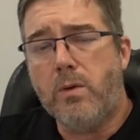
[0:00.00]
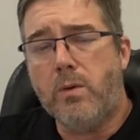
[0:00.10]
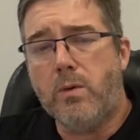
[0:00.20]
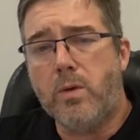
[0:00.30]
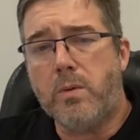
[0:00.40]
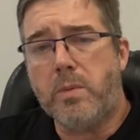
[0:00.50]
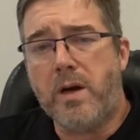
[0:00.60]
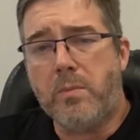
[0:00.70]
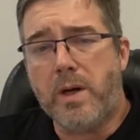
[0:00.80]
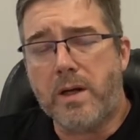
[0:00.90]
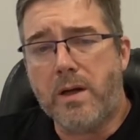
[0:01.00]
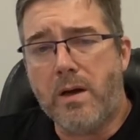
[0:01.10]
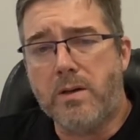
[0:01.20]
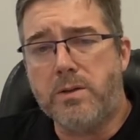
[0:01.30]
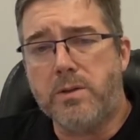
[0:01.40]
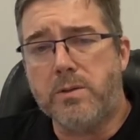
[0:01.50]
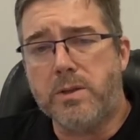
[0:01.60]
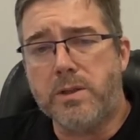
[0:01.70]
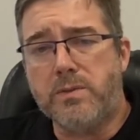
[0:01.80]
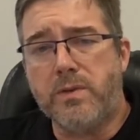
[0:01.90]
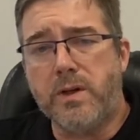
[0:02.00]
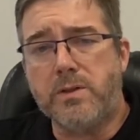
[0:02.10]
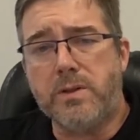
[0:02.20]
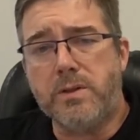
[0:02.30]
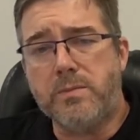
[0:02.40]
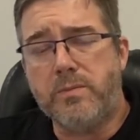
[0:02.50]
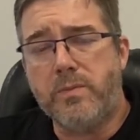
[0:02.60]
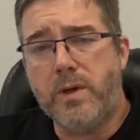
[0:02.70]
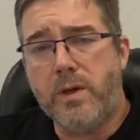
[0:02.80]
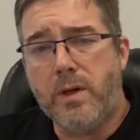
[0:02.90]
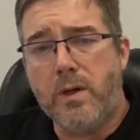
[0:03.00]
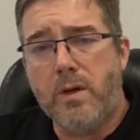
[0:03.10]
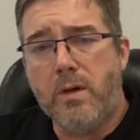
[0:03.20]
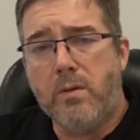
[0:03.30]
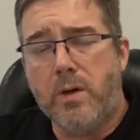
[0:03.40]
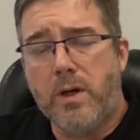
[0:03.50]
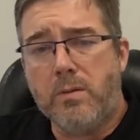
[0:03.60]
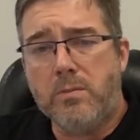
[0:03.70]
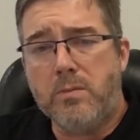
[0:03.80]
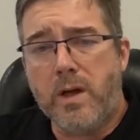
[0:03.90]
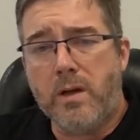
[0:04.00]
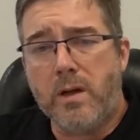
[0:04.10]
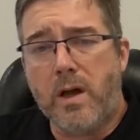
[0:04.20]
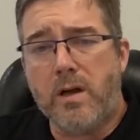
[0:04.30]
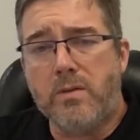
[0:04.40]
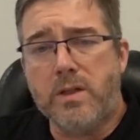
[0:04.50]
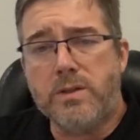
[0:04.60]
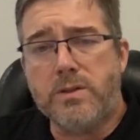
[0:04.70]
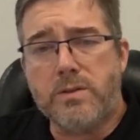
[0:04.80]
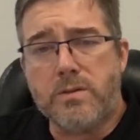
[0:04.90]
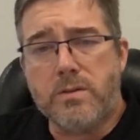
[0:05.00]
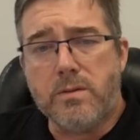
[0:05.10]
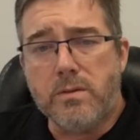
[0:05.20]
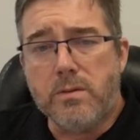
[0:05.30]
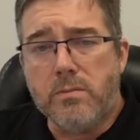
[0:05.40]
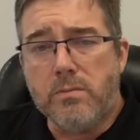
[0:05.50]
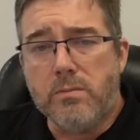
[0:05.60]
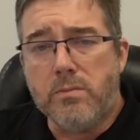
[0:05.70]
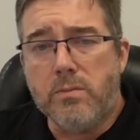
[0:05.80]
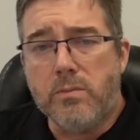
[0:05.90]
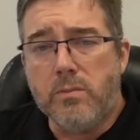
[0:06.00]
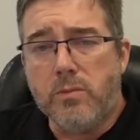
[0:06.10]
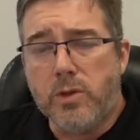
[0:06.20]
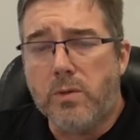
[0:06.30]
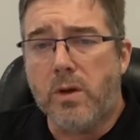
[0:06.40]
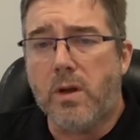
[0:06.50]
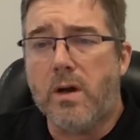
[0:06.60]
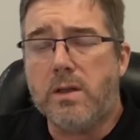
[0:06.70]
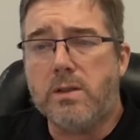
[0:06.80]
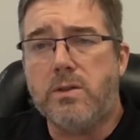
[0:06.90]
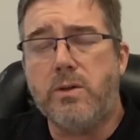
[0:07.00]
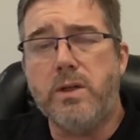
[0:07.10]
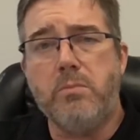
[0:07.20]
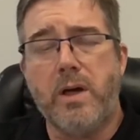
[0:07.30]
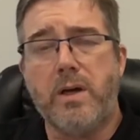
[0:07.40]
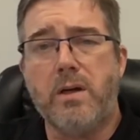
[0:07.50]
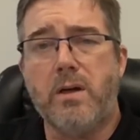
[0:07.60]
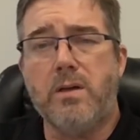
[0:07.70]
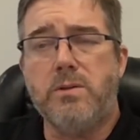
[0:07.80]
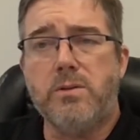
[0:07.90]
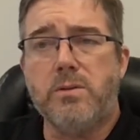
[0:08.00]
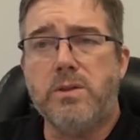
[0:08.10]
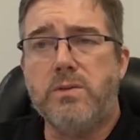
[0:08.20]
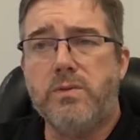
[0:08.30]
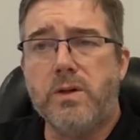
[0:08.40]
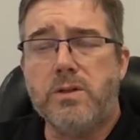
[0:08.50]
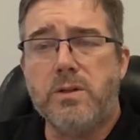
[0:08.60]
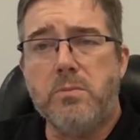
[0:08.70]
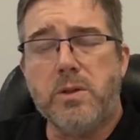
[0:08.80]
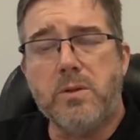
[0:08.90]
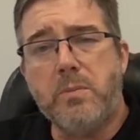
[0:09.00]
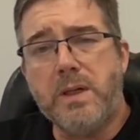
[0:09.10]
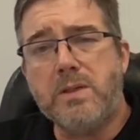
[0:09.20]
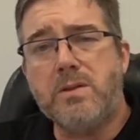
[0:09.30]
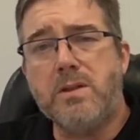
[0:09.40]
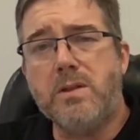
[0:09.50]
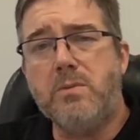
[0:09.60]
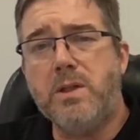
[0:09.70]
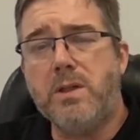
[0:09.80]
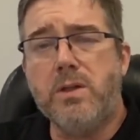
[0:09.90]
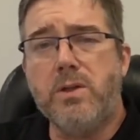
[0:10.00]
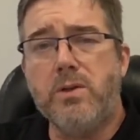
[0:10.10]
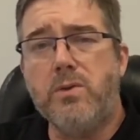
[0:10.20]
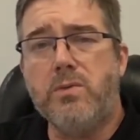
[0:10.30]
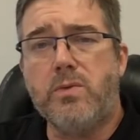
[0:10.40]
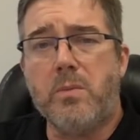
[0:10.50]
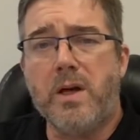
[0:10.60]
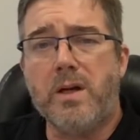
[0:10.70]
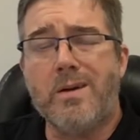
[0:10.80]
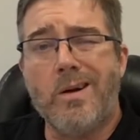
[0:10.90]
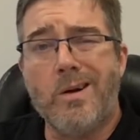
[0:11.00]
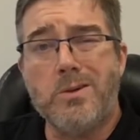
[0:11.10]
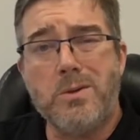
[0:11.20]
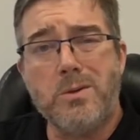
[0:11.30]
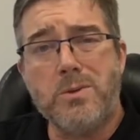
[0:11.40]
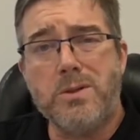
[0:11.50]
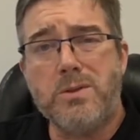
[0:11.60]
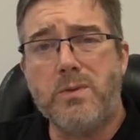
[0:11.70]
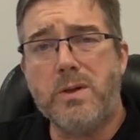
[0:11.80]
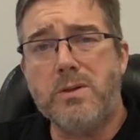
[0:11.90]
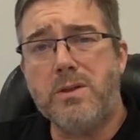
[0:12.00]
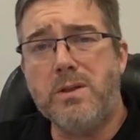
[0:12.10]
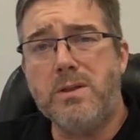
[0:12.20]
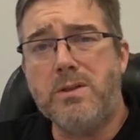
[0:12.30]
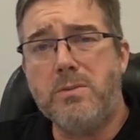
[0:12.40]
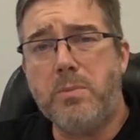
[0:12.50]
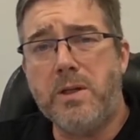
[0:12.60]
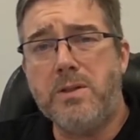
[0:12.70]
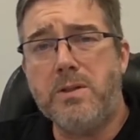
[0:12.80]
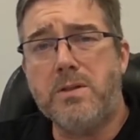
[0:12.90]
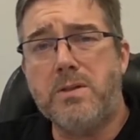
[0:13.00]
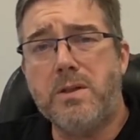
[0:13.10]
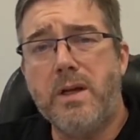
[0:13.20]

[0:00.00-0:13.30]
What about mitochondrial dysfunction? Well, not a lot of us do a lot to treat mitochondrial dysfunction, but the best thing we can do for mitochondrial dysfunction in these patients